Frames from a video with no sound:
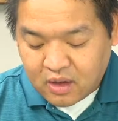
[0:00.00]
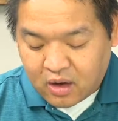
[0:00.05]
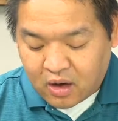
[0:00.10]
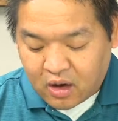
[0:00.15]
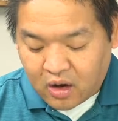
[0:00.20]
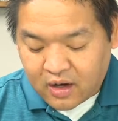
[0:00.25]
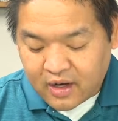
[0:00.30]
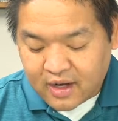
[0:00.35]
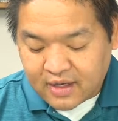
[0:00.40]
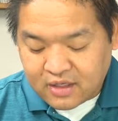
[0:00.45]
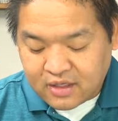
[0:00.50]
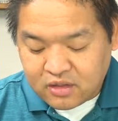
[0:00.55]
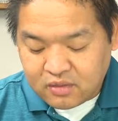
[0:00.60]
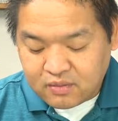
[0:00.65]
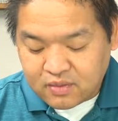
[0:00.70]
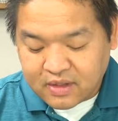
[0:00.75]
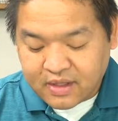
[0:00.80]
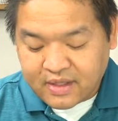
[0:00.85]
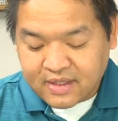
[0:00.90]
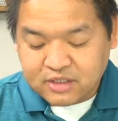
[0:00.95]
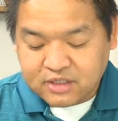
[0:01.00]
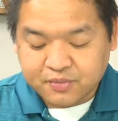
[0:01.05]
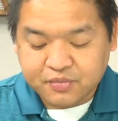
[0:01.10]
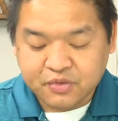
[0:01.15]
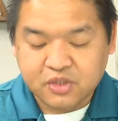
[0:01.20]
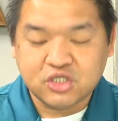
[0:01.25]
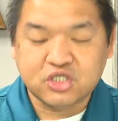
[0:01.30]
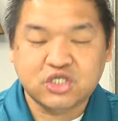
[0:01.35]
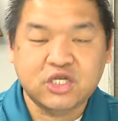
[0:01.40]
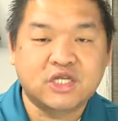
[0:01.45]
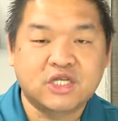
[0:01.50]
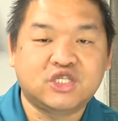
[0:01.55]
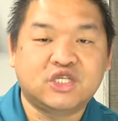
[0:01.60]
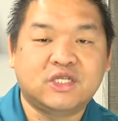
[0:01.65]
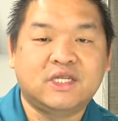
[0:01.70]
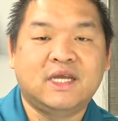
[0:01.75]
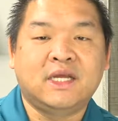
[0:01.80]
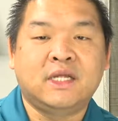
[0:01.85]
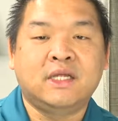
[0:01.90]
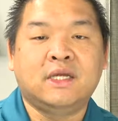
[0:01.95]
Our accumulated
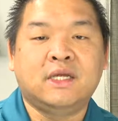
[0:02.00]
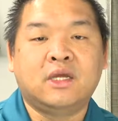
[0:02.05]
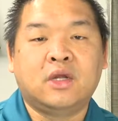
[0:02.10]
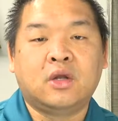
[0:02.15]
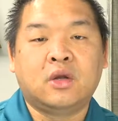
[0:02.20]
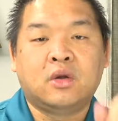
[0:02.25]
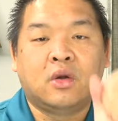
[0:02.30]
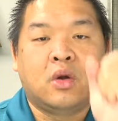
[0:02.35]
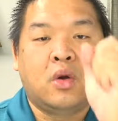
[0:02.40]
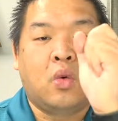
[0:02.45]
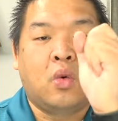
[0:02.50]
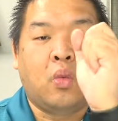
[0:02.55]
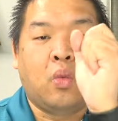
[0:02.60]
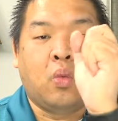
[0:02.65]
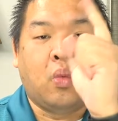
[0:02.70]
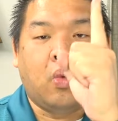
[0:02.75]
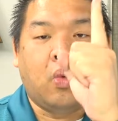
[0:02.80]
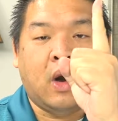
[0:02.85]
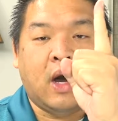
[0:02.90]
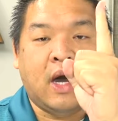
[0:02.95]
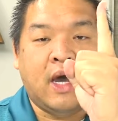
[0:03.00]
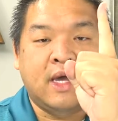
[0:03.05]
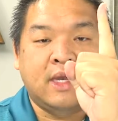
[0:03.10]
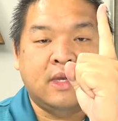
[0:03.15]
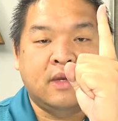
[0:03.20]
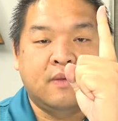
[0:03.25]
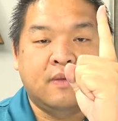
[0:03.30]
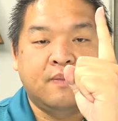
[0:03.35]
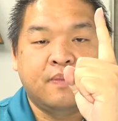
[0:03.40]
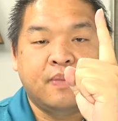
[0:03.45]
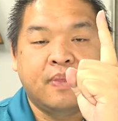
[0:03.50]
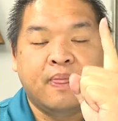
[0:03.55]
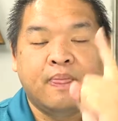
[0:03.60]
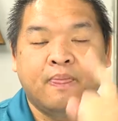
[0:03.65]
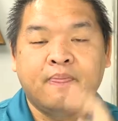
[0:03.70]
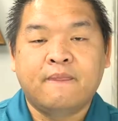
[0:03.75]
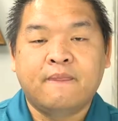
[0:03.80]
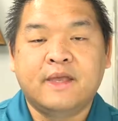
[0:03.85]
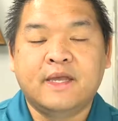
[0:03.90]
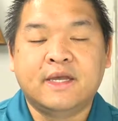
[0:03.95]
depreciation in year one
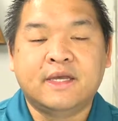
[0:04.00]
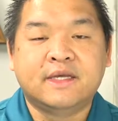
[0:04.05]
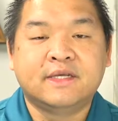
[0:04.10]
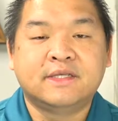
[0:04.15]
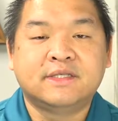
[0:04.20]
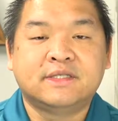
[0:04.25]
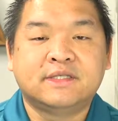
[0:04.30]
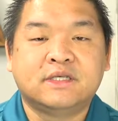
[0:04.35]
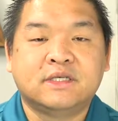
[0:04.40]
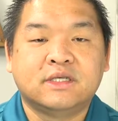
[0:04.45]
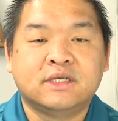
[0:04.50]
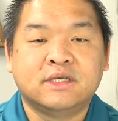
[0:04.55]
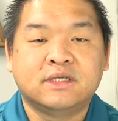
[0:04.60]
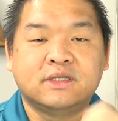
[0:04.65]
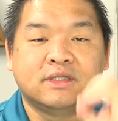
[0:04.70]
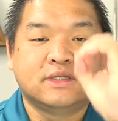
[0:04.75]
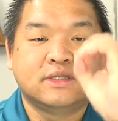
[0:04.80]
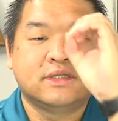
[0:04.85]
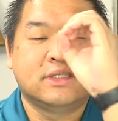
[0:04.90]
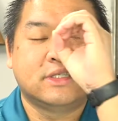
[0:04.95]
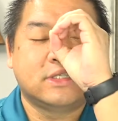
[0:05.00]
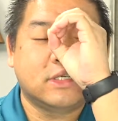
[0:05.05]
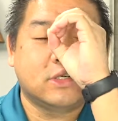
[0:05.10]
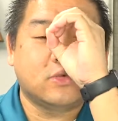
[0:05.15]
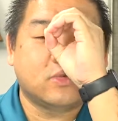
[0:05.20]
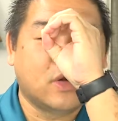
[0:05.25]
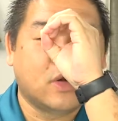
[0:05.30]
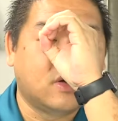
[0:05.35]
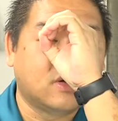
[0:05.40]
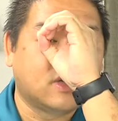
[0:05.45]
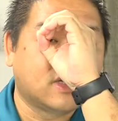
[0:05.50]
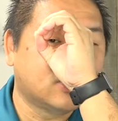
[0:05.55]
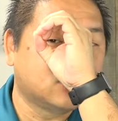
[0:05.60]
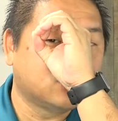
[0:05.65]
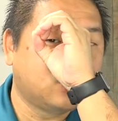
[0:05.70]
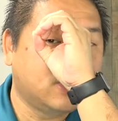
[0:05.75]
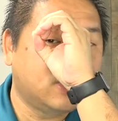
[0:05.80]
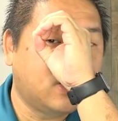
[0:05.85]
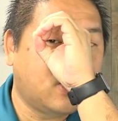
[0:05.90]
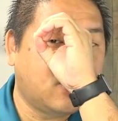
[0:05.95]
is zero because
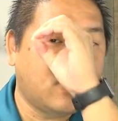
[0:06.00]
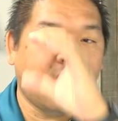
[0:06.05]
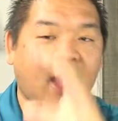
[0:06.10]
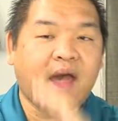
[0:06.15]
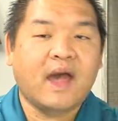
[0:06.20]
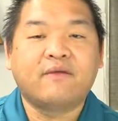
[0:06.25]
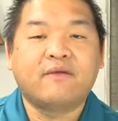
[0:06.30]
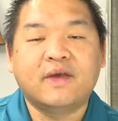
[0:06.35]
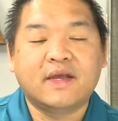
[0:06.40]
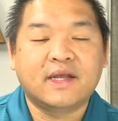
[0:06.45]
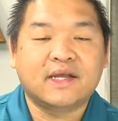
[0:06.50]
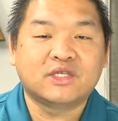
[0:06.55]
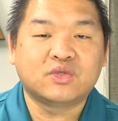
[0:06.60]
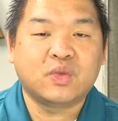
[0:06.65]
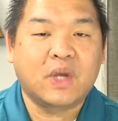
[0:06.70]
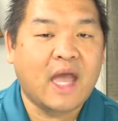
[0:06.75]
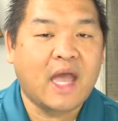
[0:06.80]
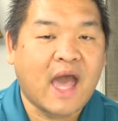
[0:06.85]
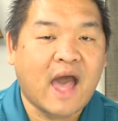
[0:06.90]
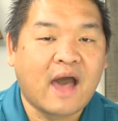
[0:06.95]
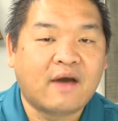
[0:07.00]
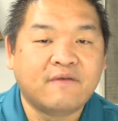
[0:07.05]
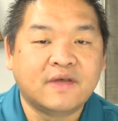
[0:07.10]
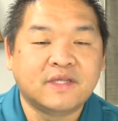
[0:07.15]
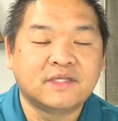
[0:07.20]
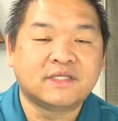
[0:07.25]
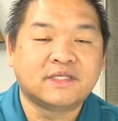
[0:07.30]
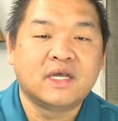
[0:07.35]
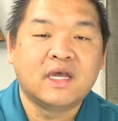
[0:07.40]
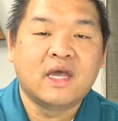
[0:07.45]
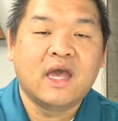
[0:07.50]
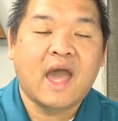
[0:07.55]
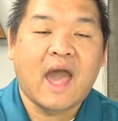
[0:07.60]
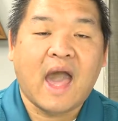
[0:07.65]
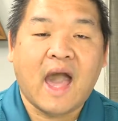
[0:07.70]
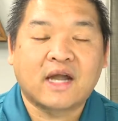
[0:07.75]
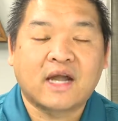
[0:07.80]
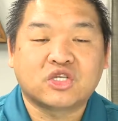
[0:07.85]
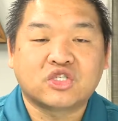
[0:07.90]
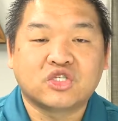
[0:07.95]
we don't have it because we haven't
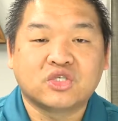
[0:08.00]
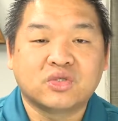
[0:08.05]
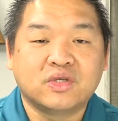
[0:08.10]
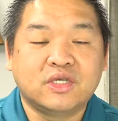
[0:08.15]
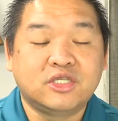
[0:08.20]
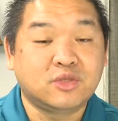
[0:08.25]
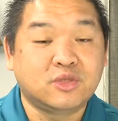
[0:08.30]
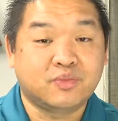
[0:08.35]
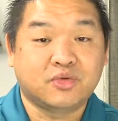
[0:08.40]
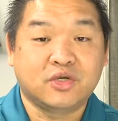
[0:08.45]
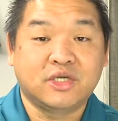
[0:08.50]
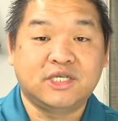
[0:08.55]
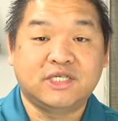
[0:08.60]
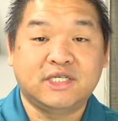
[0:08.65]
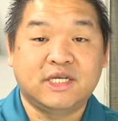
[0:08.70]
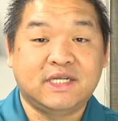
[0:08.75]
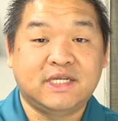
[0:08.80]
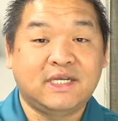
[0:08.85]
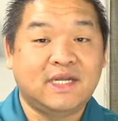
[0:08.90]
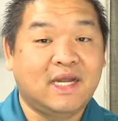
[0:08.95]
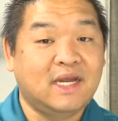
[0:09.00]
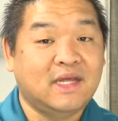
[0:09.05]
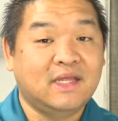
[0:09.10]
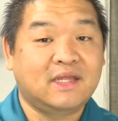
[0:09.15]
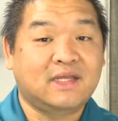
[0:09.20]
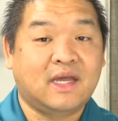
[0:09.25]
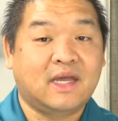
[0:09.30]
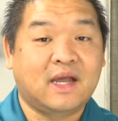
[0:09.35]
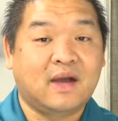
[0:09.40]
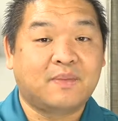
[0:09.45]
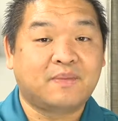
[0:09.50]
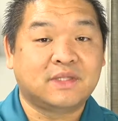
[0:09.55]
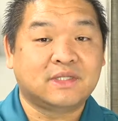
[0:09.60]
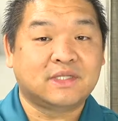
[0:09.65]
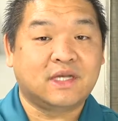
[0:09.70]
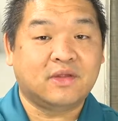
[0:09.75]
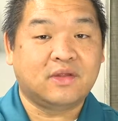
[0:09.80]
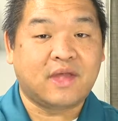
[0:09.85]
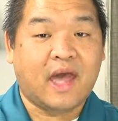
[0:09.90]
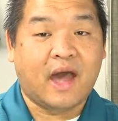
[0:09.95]
actually depreciated anything up
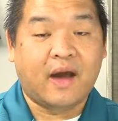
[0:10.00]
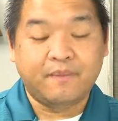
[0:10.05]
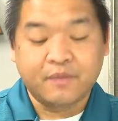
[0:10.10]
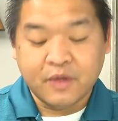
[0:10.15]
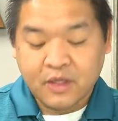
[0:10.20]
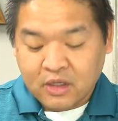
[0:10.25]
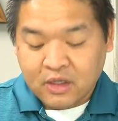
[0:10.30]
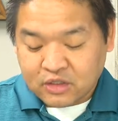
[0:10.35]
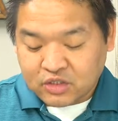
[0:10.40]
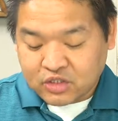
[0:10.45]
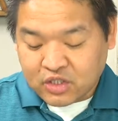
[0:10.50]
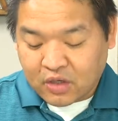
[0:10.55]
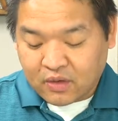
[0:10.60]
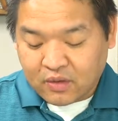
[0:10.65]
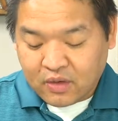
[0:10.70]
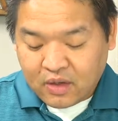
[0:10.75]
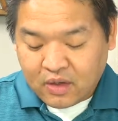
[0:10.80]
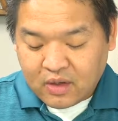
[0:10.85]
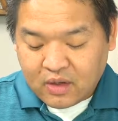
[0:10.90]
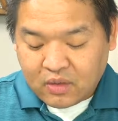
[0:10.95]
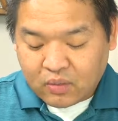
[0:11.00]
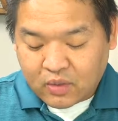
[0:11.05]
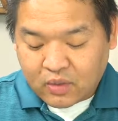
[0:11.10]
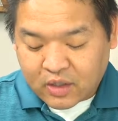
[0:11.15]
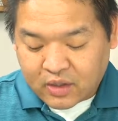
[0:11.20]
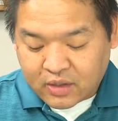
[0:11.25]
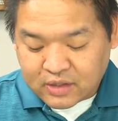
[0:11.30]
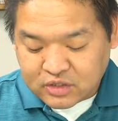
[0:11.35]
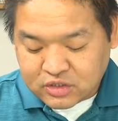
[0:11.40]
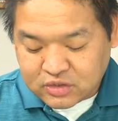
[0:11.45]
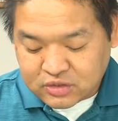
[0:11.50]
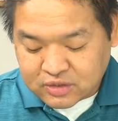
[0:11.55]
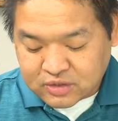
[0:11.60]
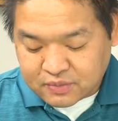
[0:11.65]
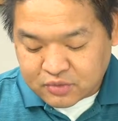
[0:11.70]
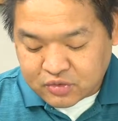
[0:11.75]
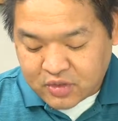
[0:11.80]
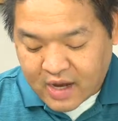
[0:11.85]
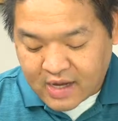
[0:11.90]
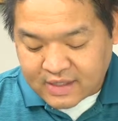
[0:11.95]
until now. So we're going to
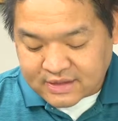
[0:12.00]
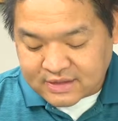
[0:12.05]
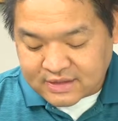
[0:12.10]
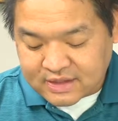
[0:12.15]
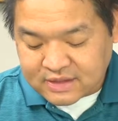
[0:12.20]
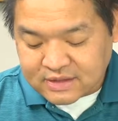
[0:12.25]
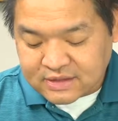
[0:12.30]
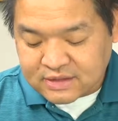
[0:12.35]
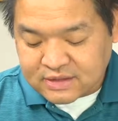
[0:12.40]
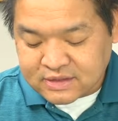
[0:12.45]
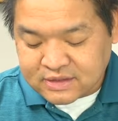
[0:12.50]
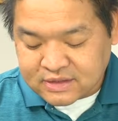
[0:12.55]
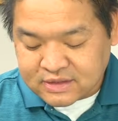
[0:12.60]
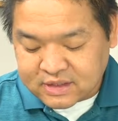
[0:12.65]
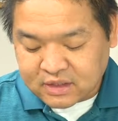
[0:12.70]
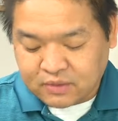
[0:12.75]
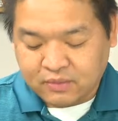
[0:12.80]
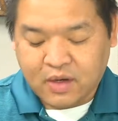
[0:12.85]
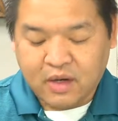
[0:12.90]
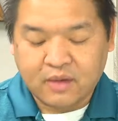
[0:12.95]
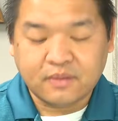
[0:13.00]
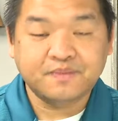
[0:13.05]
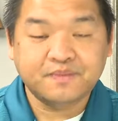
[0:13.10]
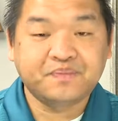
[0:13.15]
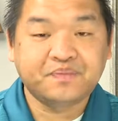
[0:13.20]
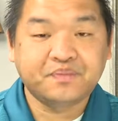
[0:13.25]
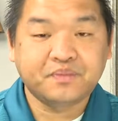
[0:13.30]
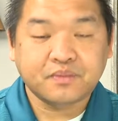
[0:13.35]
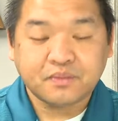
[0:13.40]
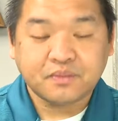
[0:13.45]
subtract zero